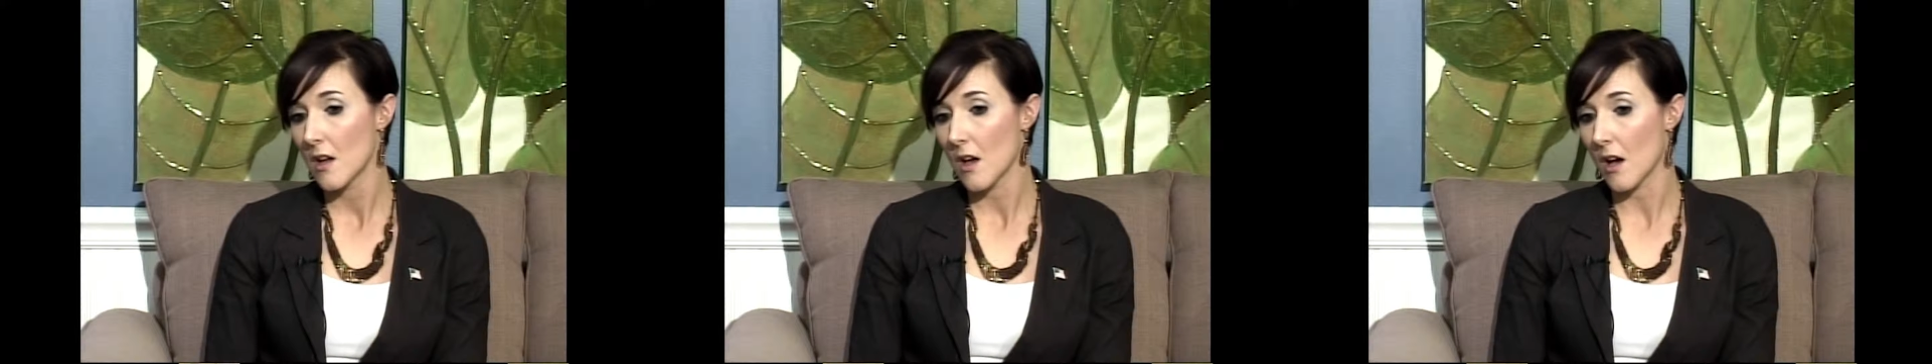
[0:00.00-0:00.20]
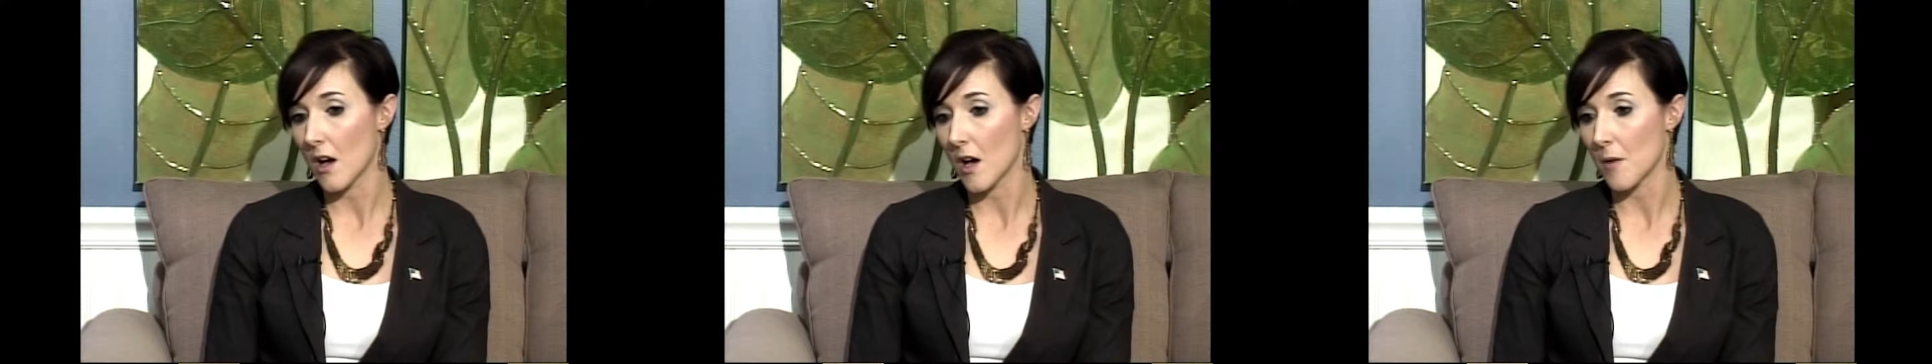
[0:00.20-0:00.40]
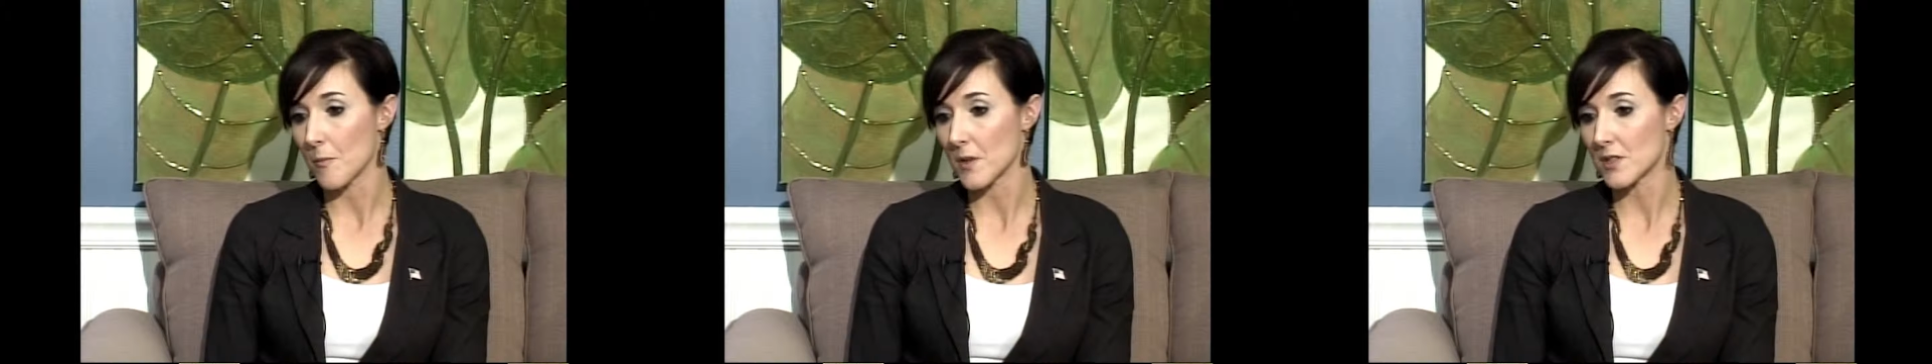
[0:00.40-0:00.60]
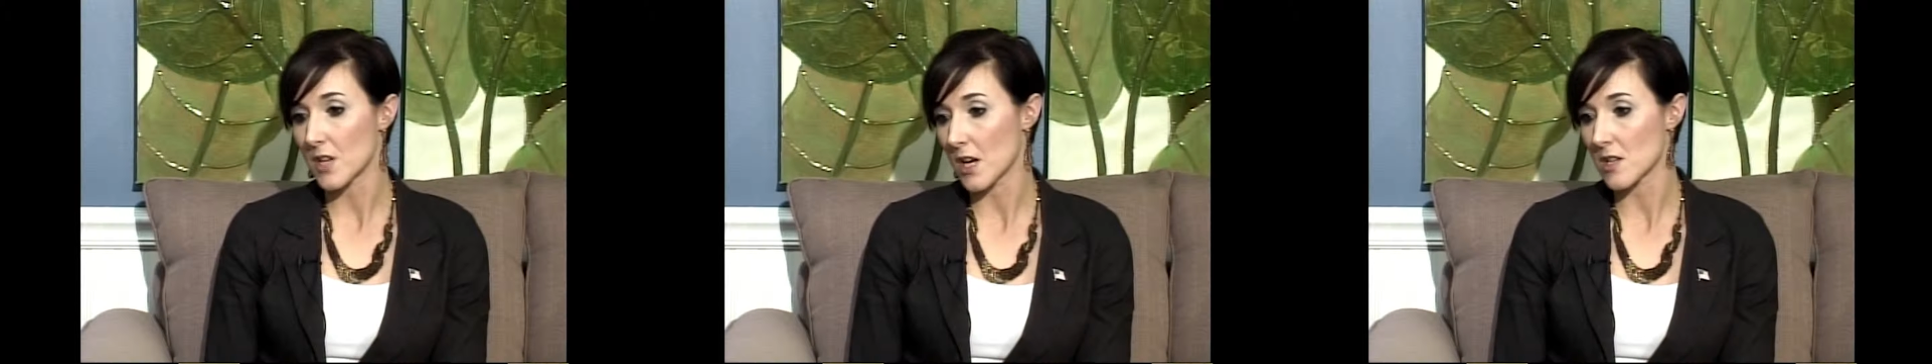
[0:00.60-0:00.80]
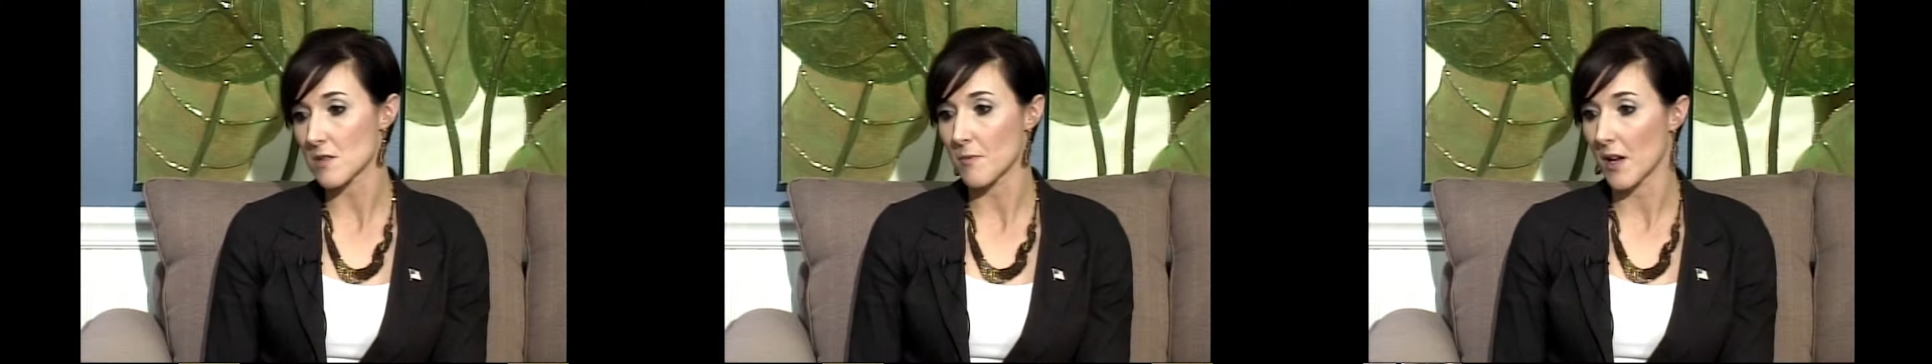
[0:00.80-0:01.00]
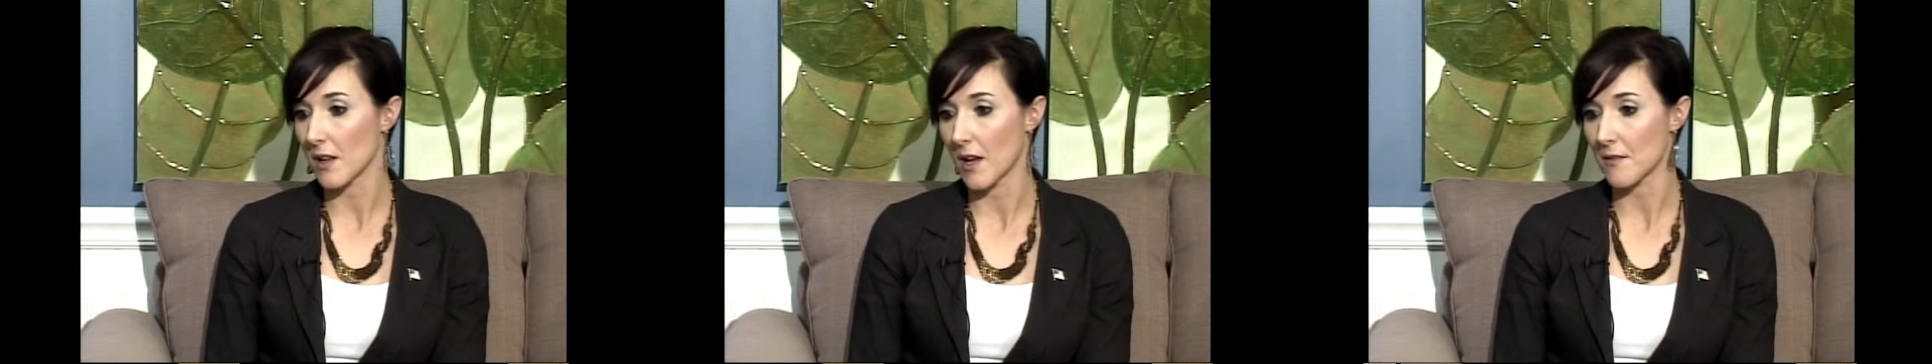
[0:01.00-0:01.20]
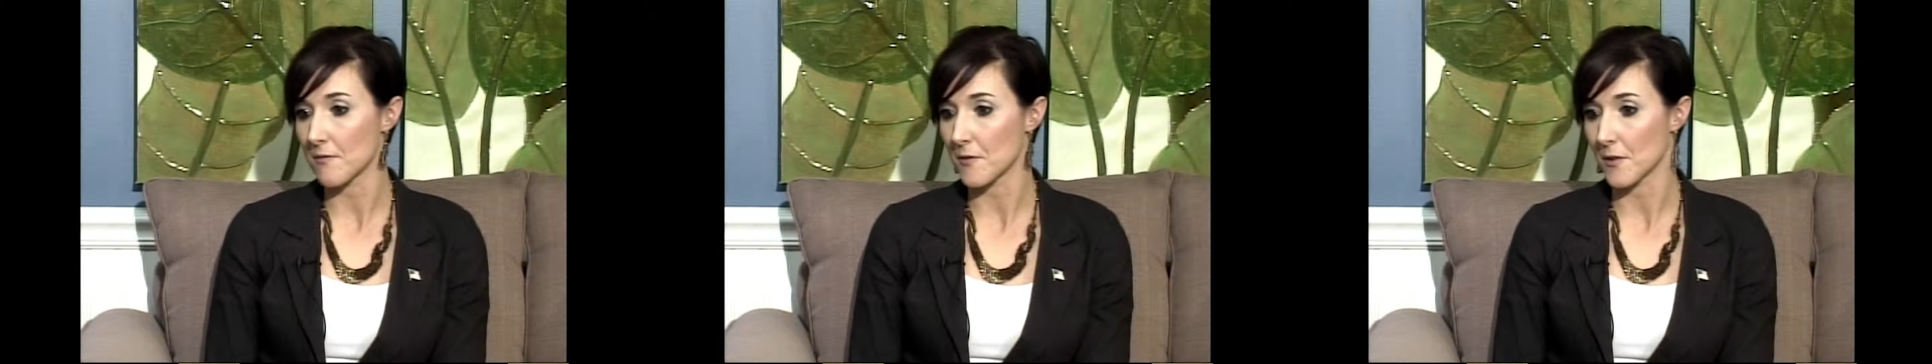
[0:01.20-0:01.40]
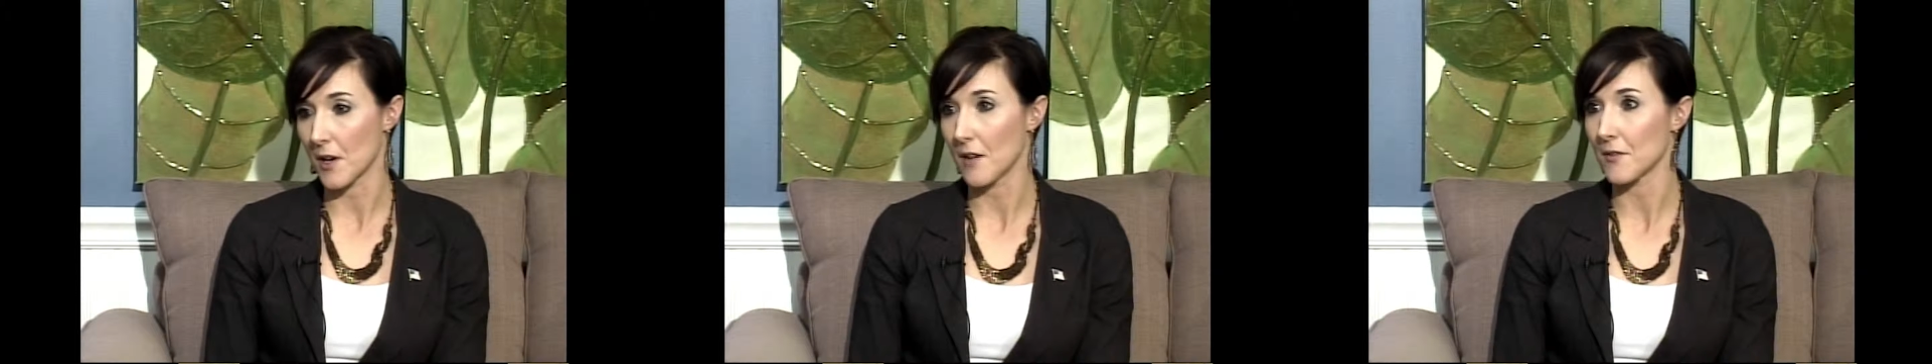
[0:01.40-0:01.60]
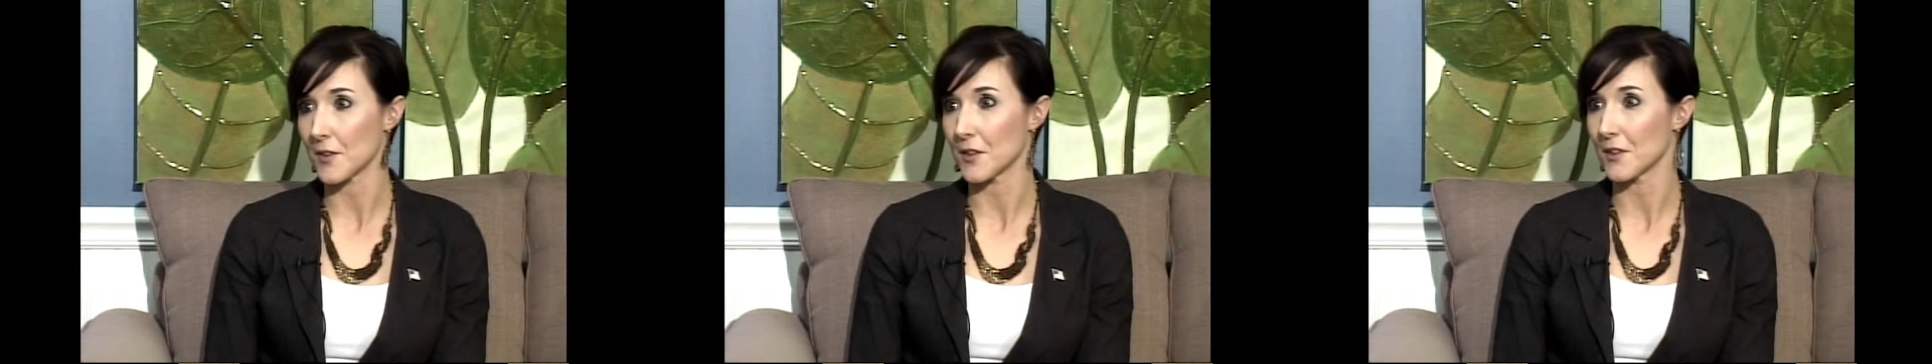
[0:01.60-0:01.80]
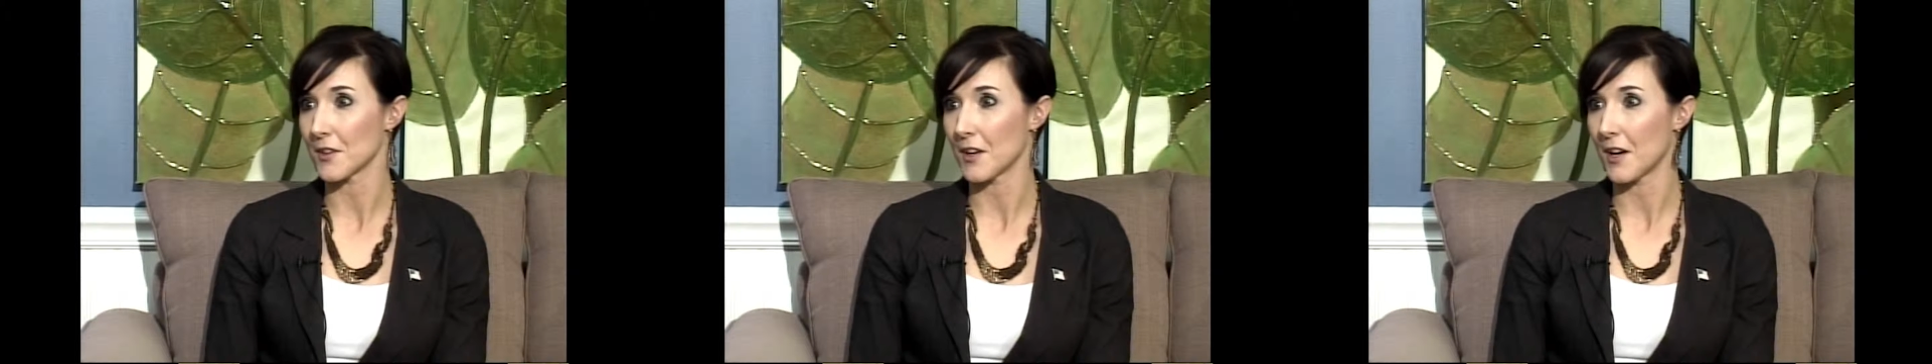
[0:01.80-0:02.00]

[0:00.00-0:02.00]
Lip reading: It changed my life forever.